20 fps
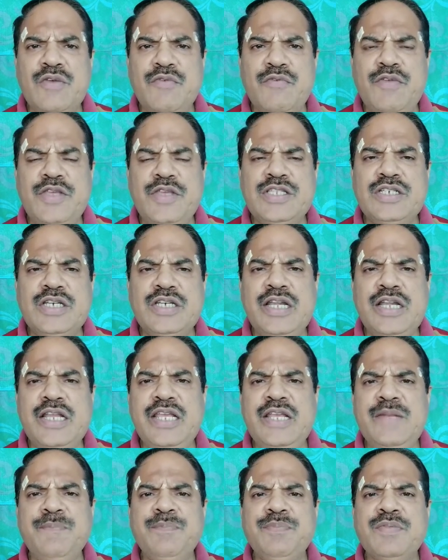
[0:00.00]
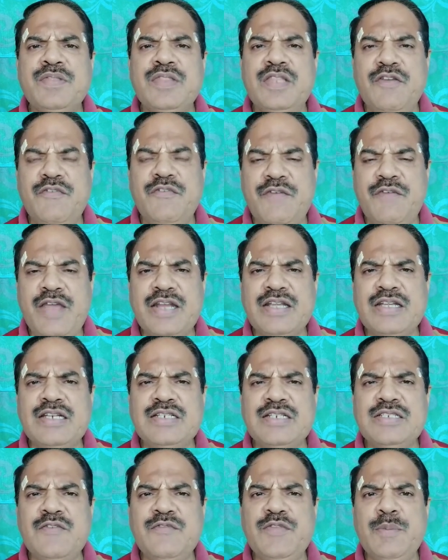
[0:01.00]
We study the
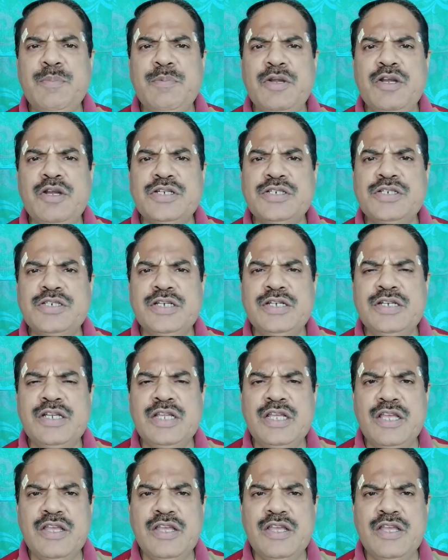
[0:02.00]
factors of the production,